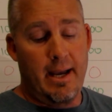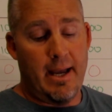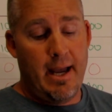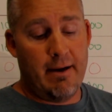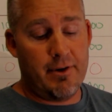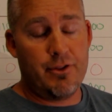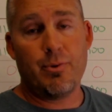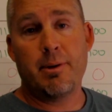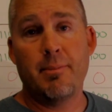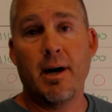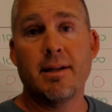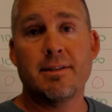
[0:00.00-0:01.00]
every 3
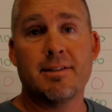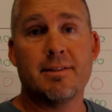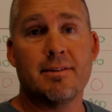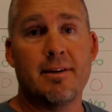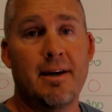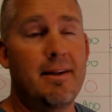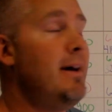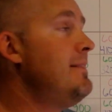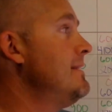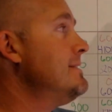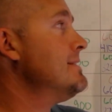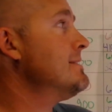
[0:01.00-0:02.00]
months, and
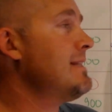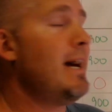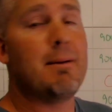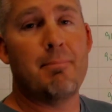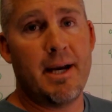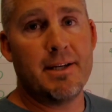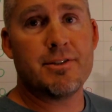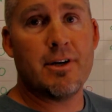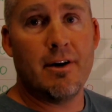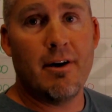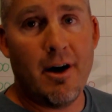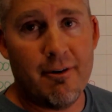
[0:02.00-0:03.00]
this is kind of based
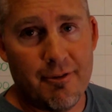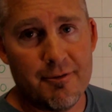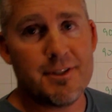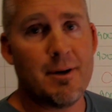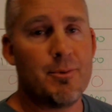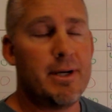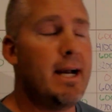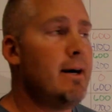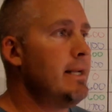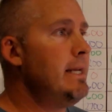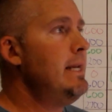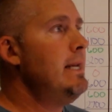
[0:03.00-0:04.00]
off of some
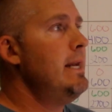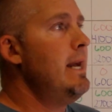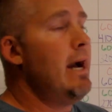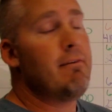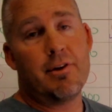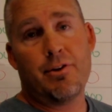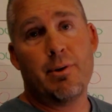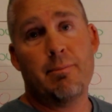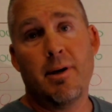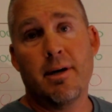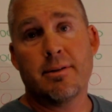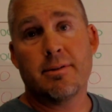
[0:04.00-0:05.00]
reality, every 3
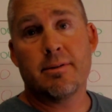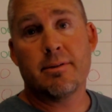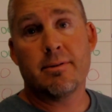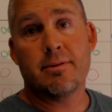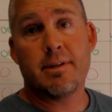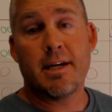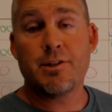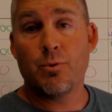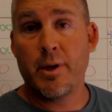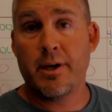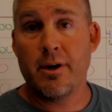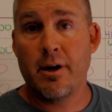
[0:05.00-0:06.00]
months takes a
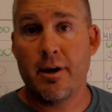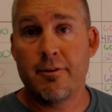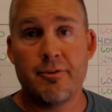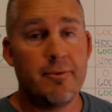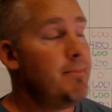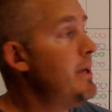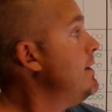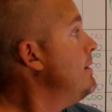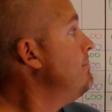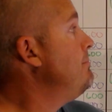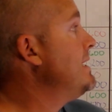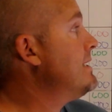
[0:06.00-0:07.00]
week off.
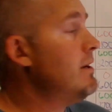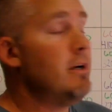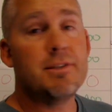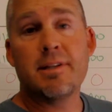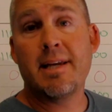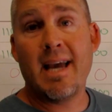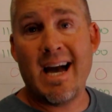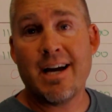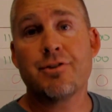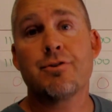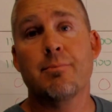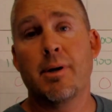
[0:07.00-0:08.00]
Because of the
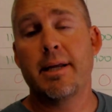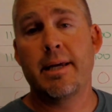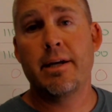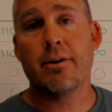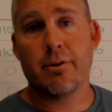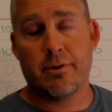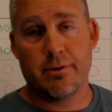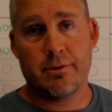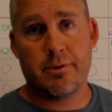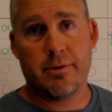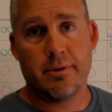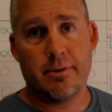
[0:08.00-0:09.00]
extra money he
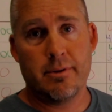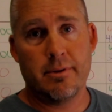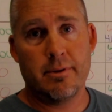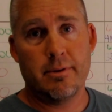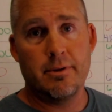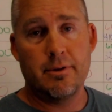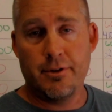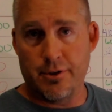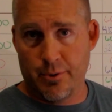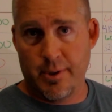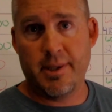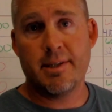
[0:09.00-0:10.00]
earns
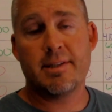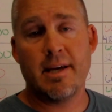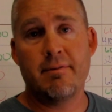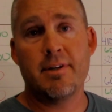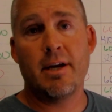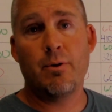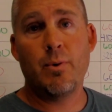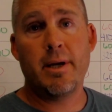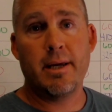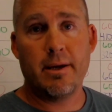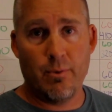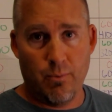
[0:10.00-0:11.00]
doing the 7-day
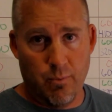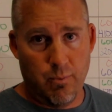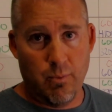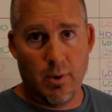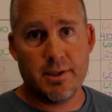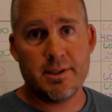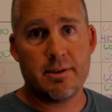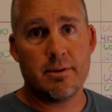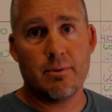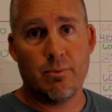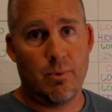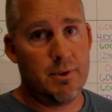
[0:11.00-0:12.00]
week once
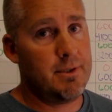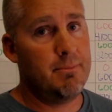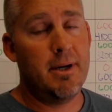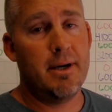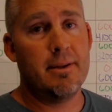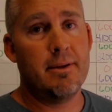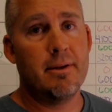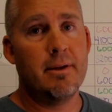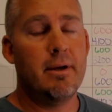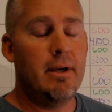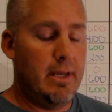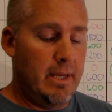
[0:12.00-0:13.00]
a month,
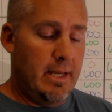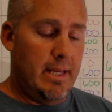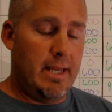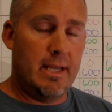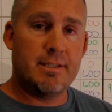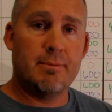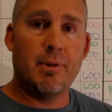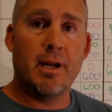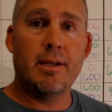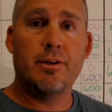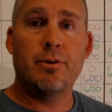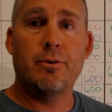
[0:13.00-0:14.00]
he has the money
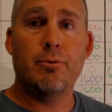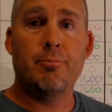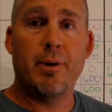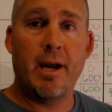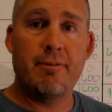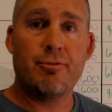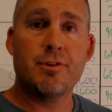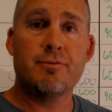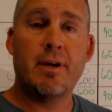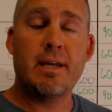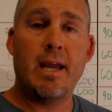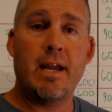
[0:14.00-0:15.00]
to pay for his
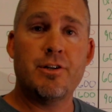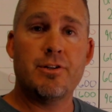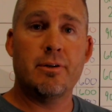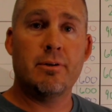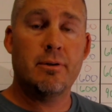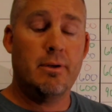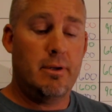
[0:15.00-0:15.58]
vacation,